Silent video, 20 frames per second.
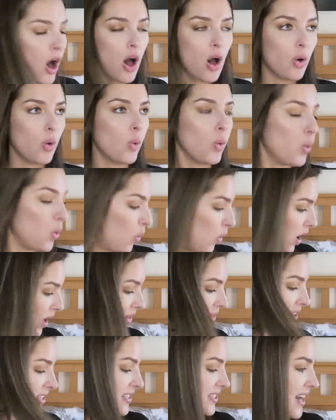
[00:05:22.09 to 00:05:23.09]
Oh,
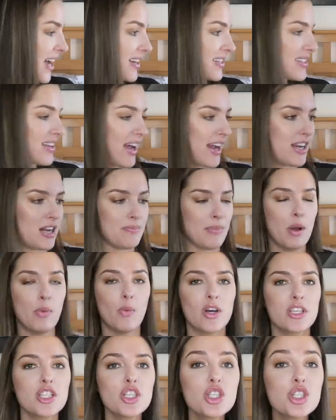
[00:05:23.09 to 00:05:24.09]
this next item. I
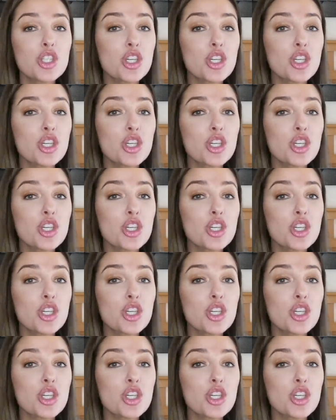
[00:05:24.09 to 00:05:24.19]
wasn't